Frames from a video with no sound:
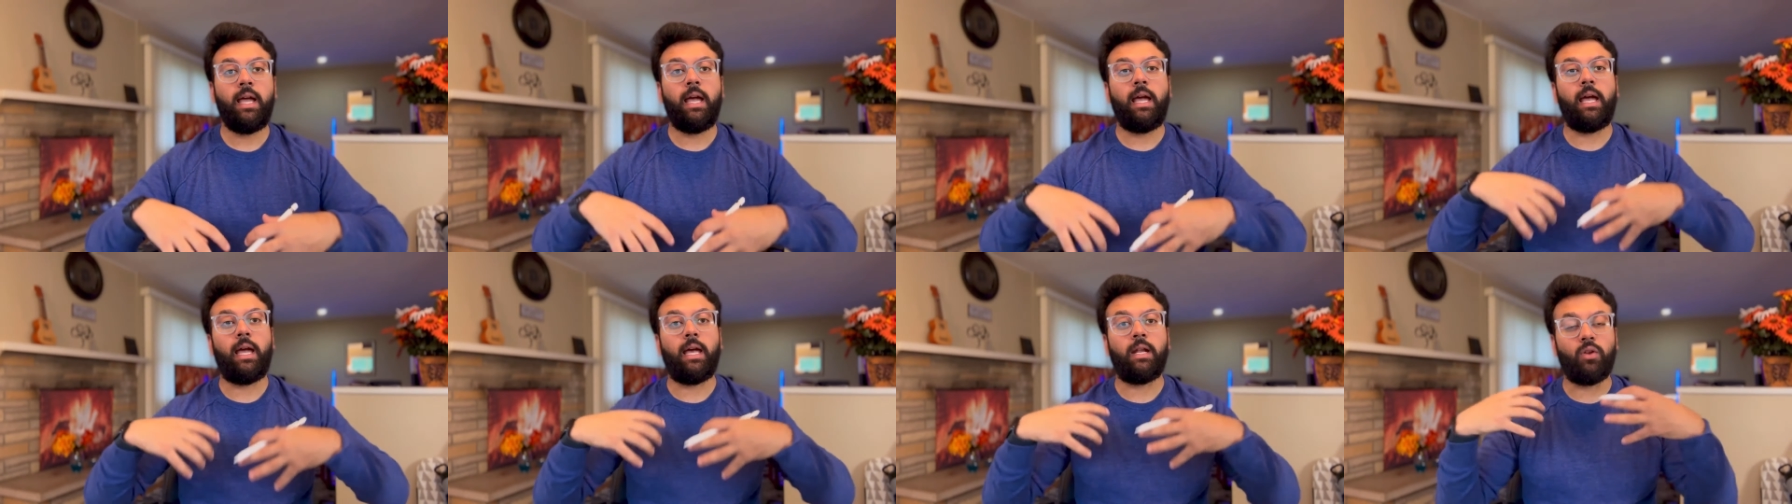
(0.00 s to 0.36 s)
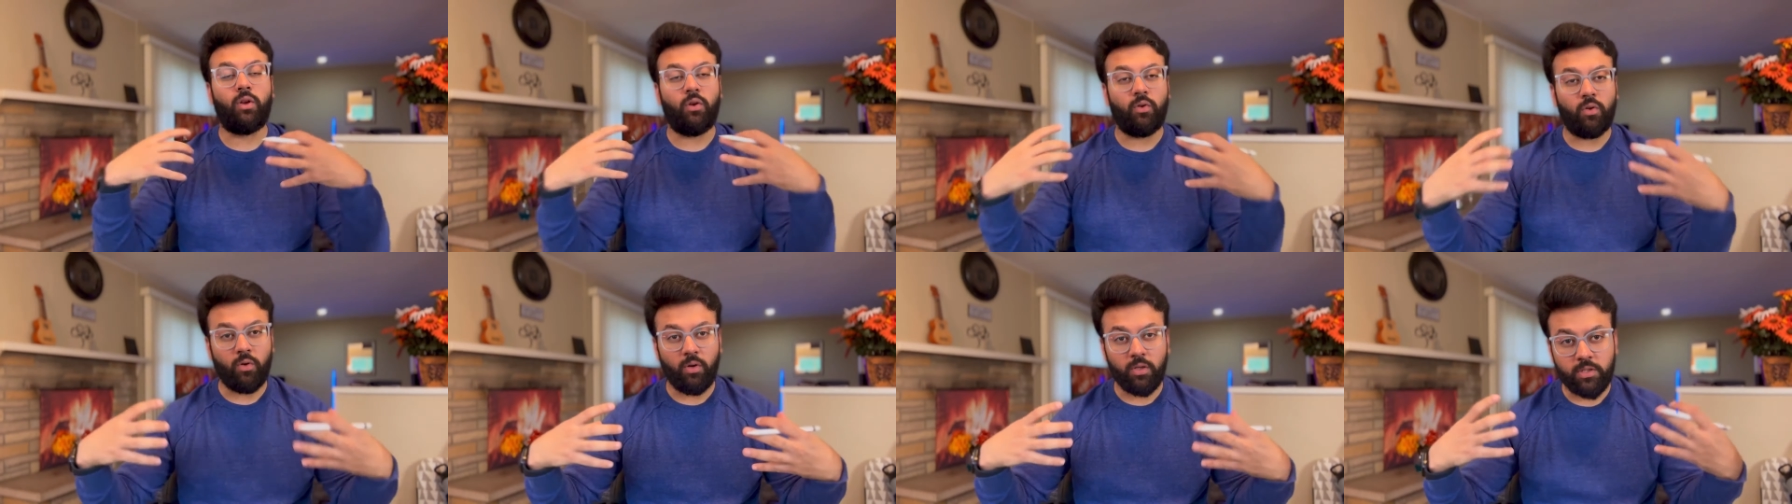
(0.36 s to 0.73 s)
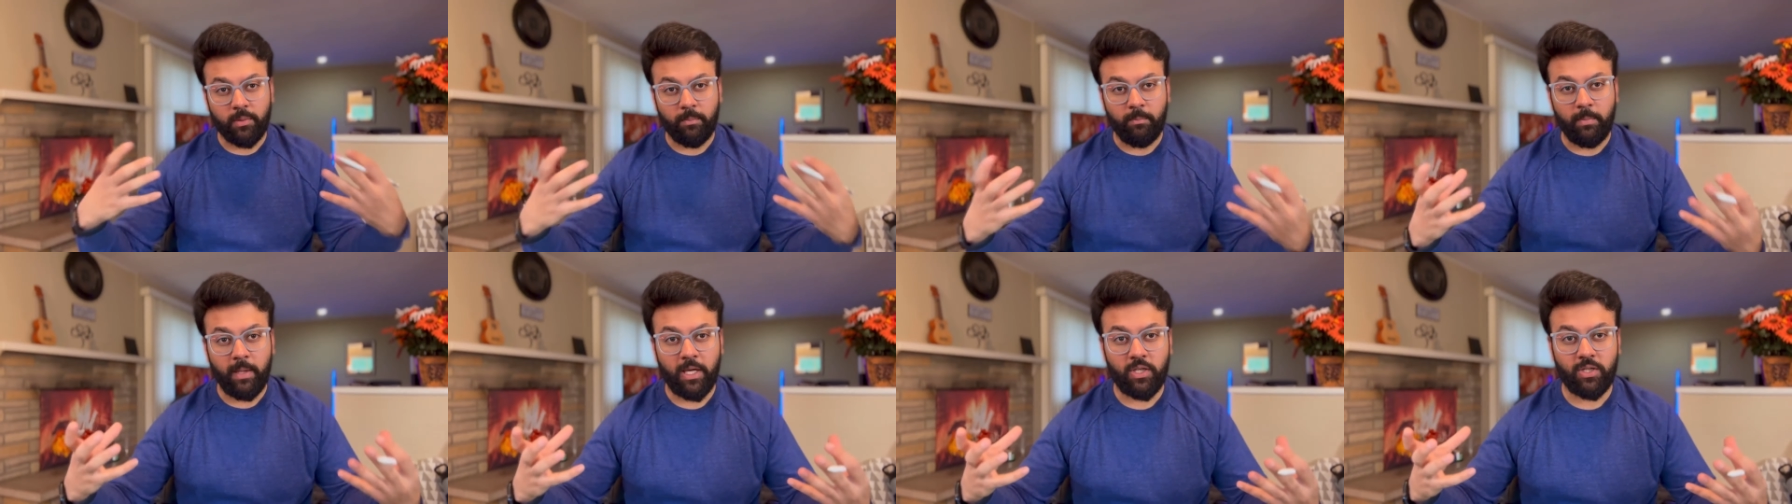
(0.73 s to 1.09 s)
And you have to also
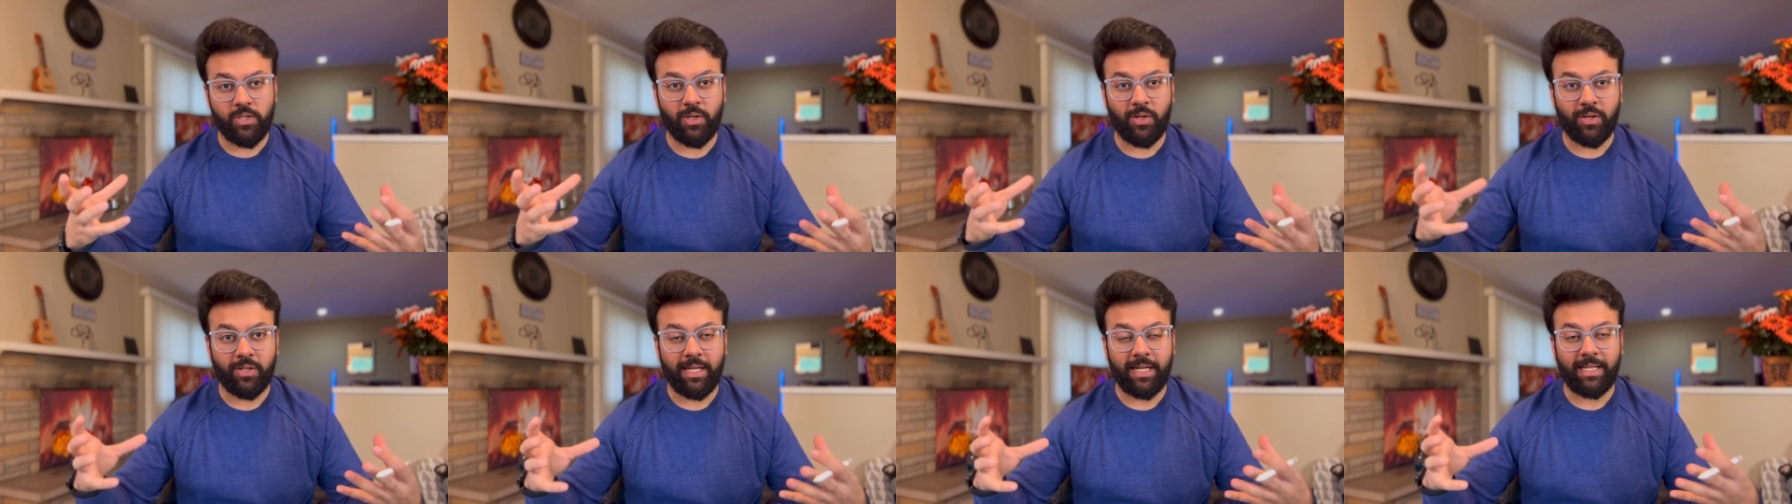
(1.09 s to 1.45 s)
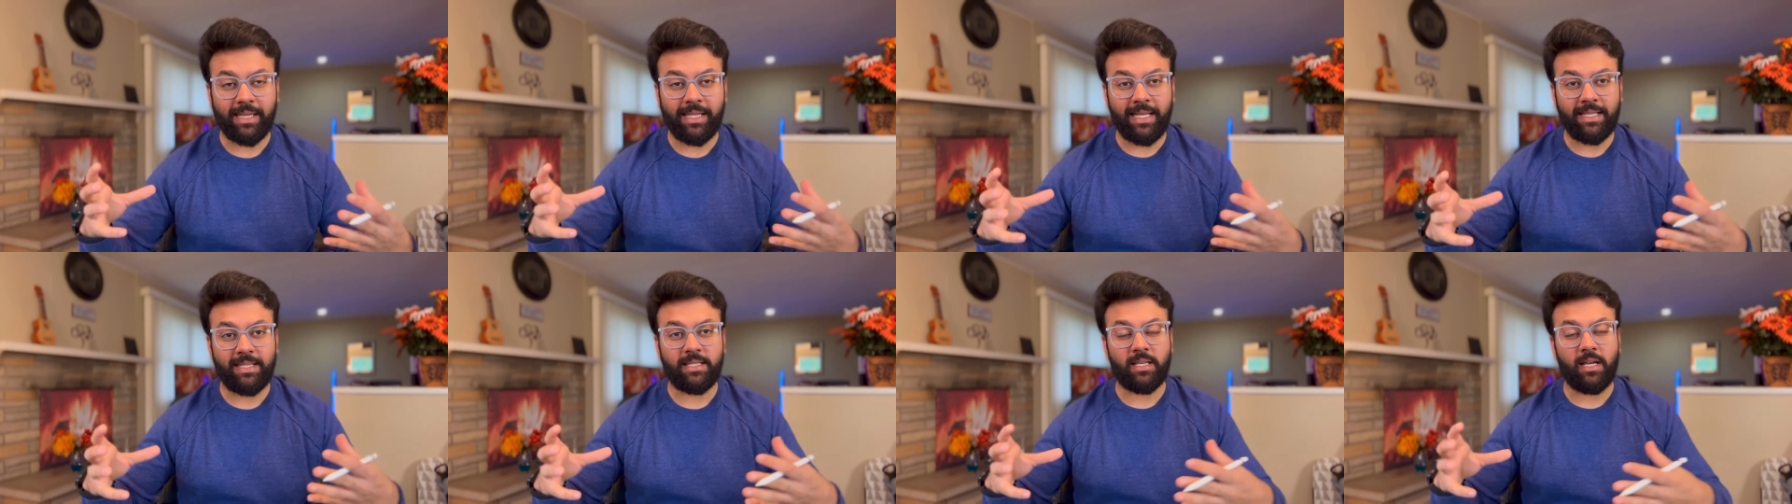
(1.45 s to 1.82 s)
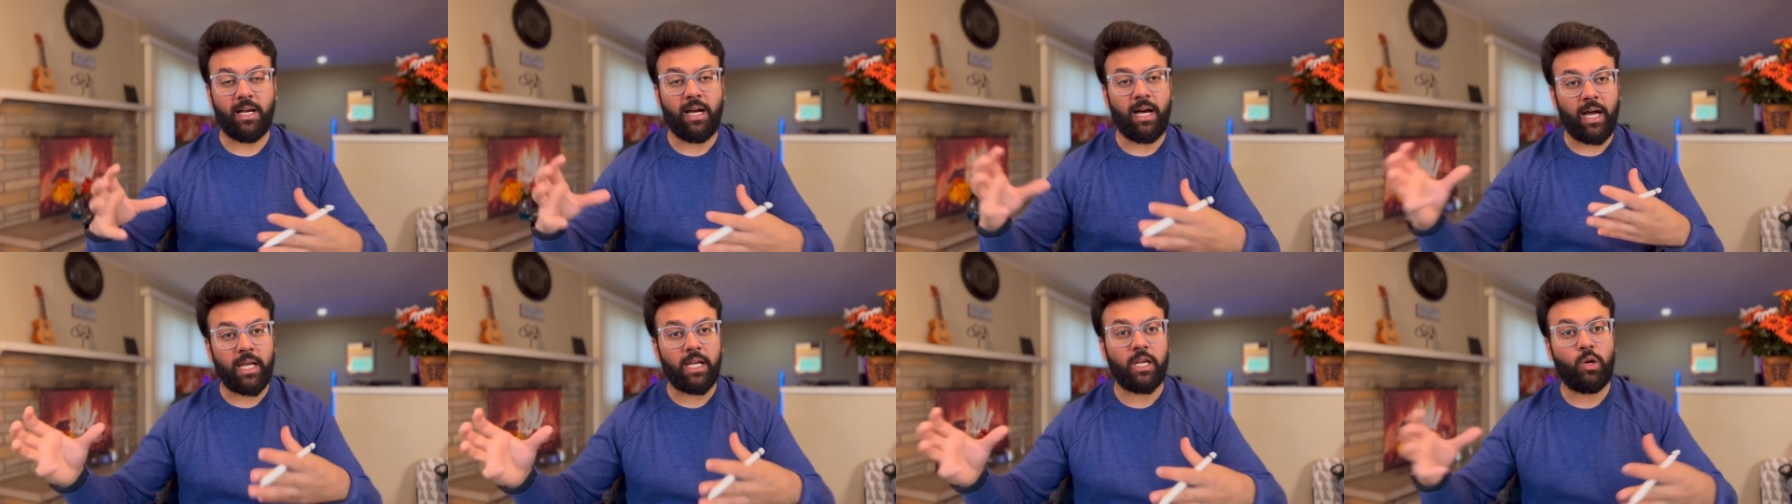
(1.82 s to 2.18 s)
make sure that that's a
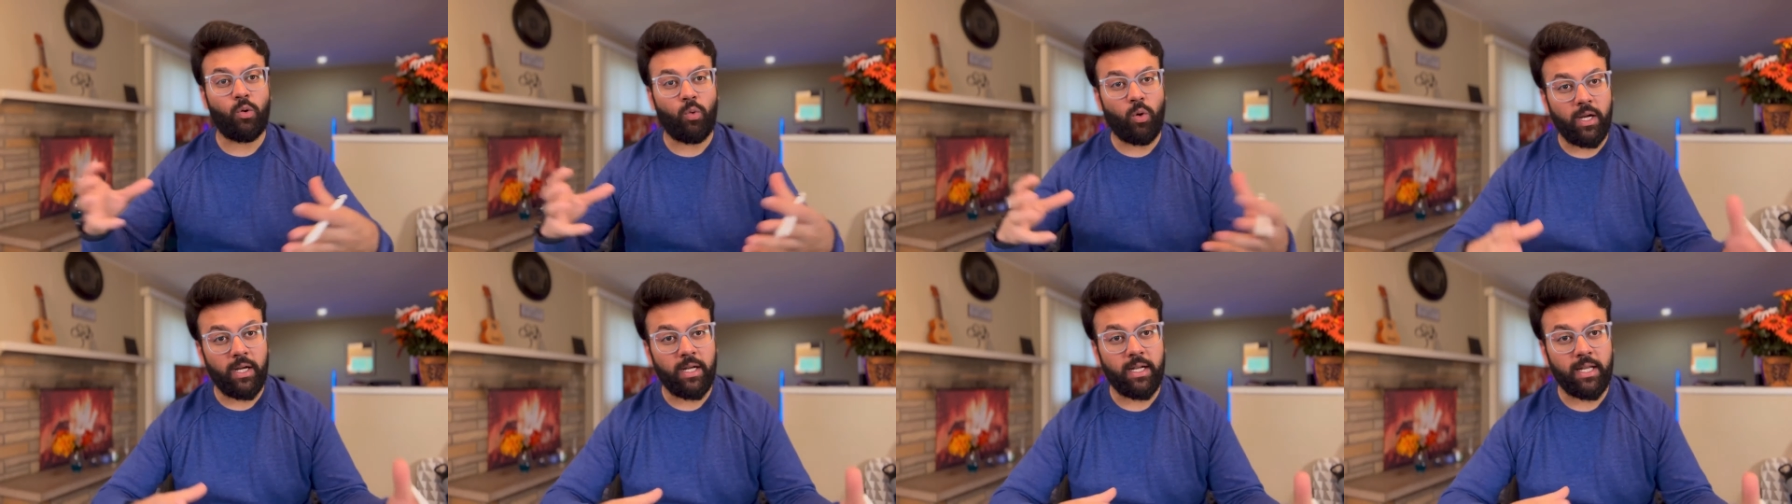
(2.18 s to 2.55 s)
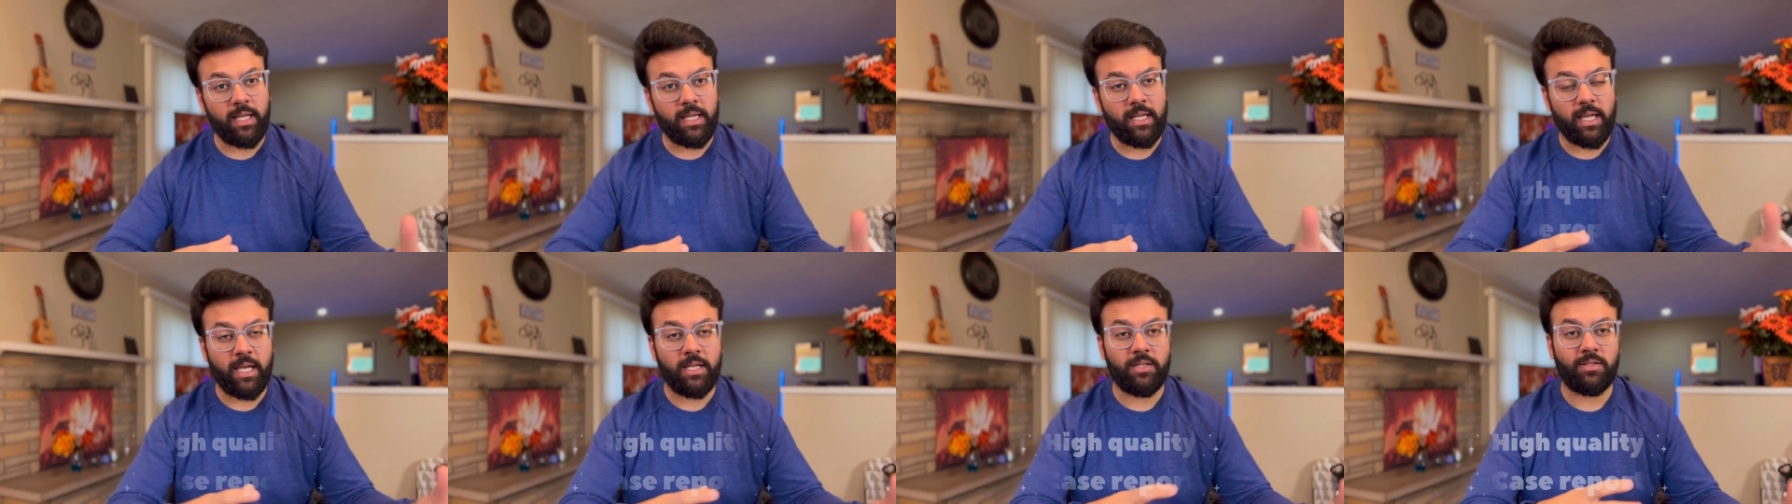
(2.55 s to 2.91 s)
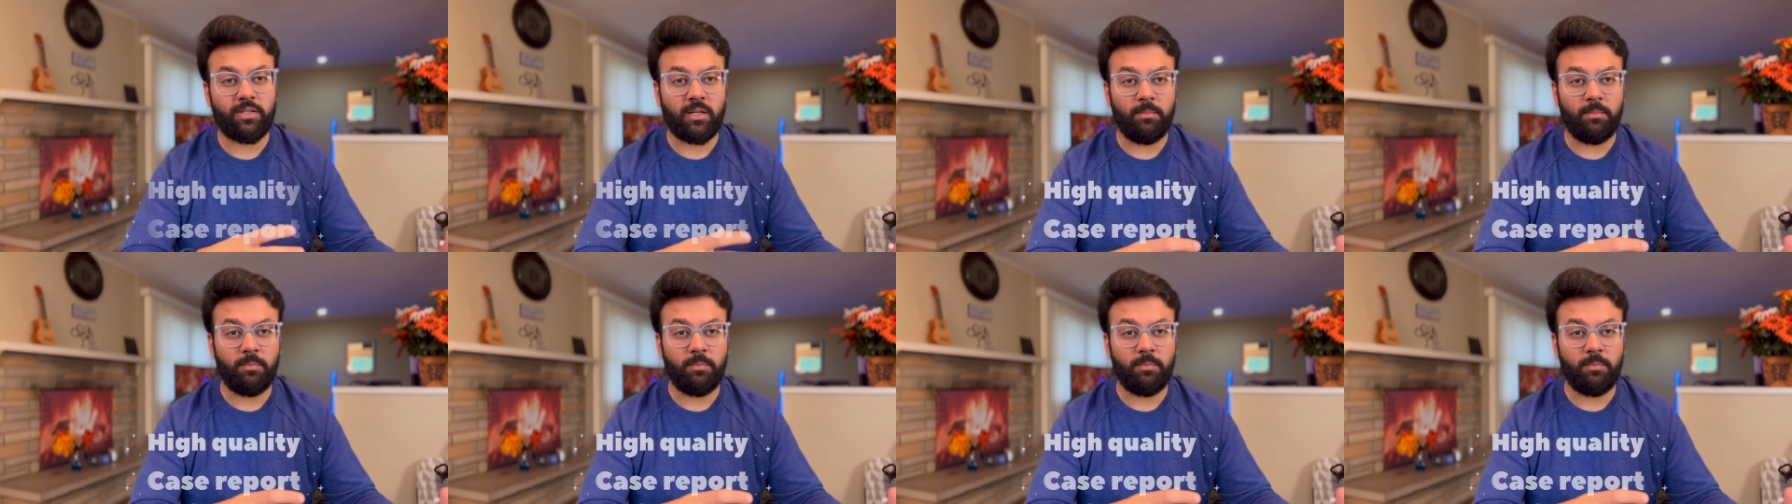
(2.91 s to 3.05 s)
high quality case